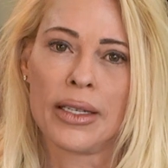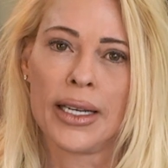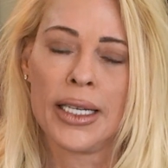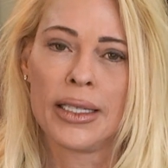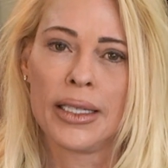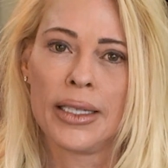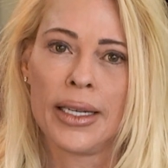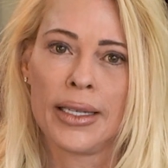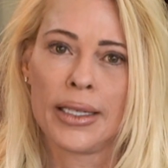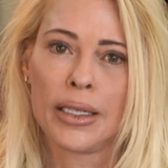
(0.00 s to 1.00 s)
in Haiti,
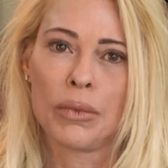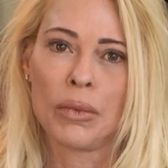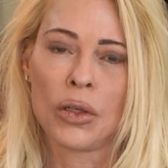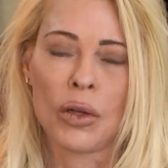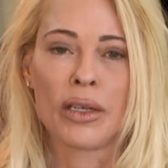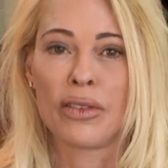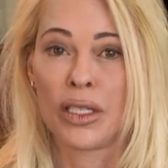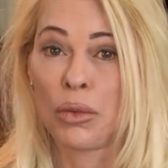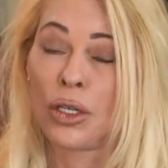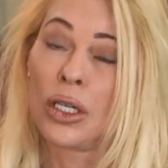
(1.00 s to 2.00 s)
and a lot of
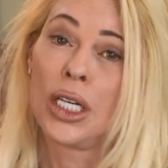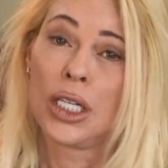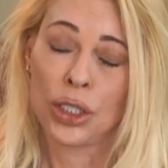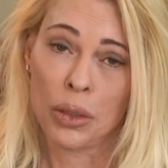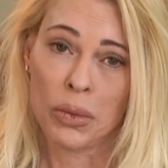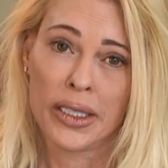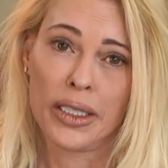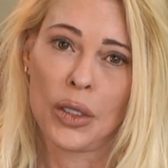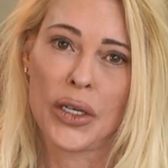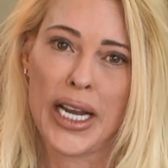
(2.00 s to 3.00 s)
them are terminally
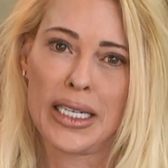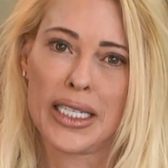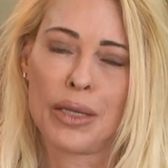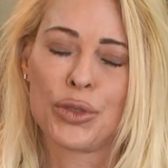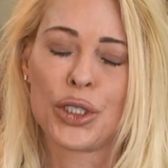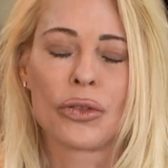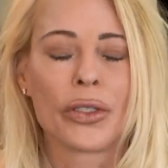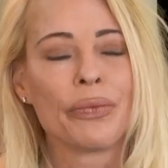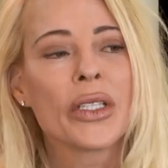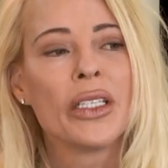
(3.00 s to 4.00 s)
ill or handicapped
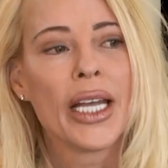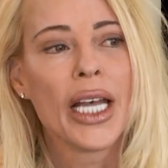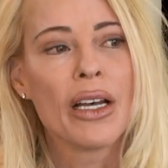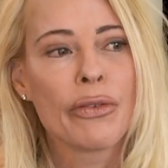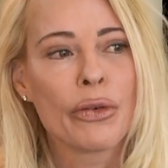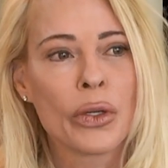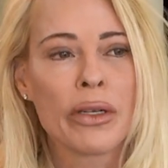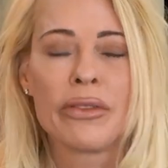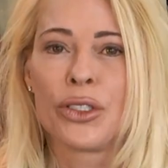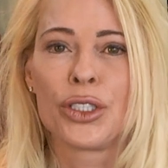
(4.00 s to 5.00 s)
children. 4
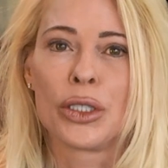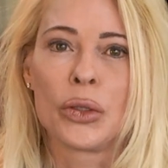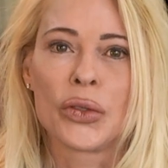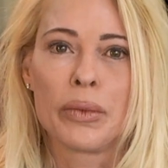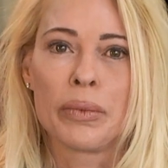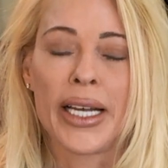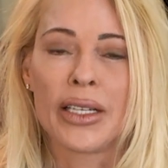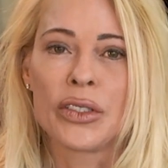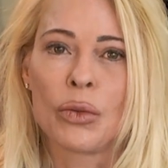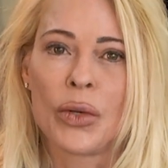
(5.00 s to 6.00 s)
of the children
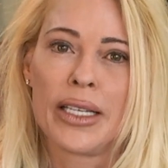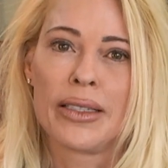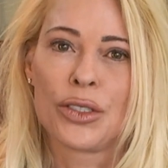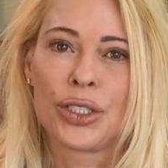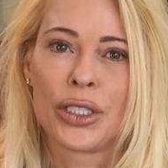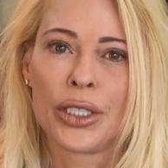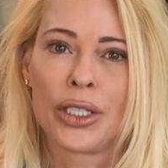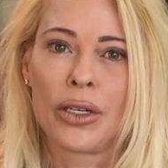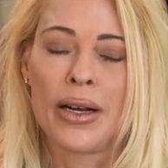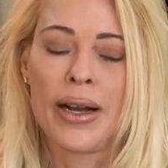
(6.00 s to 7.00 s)
passed away this
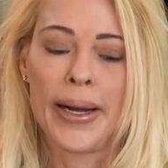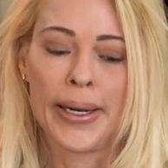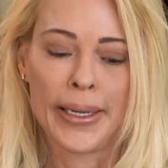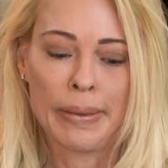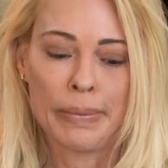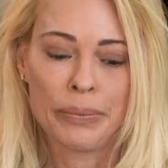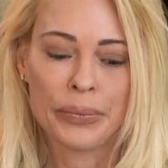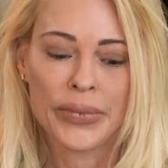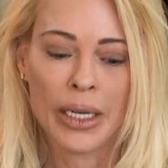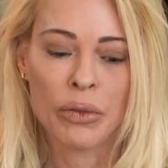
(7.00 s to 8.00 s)
year.
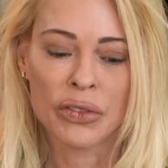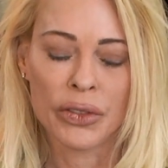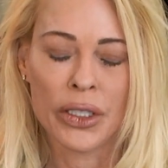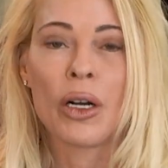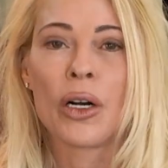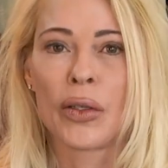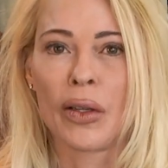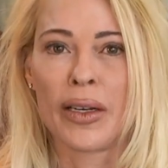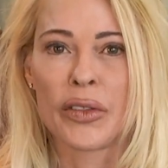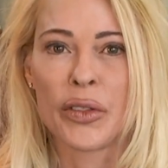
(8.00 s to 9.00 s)
That was very hard
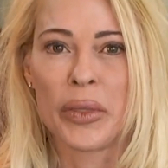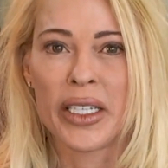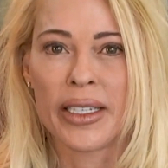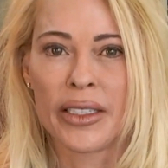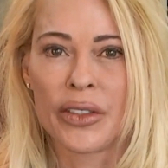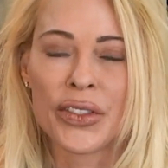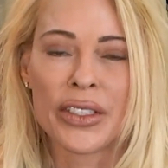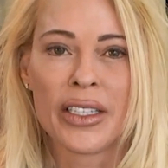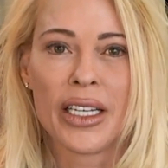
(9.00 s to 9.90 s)
on us because